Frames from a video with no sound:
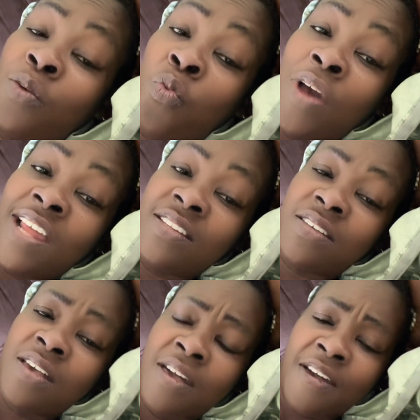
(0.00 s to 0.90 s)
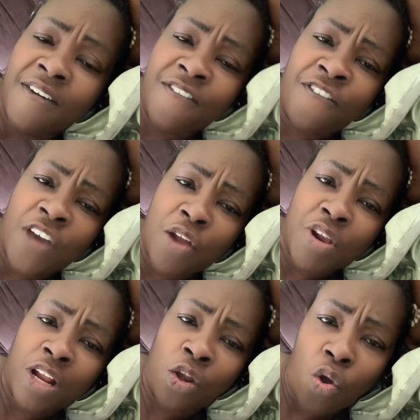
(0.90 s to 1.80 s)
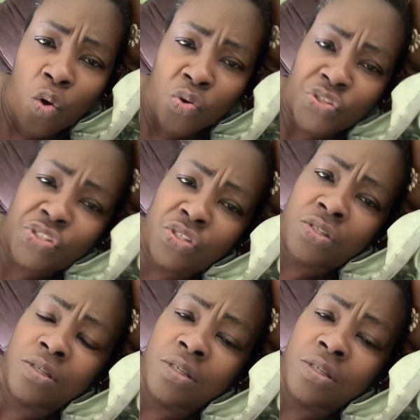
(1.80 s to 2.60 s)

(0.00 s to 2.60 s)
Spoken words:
went very close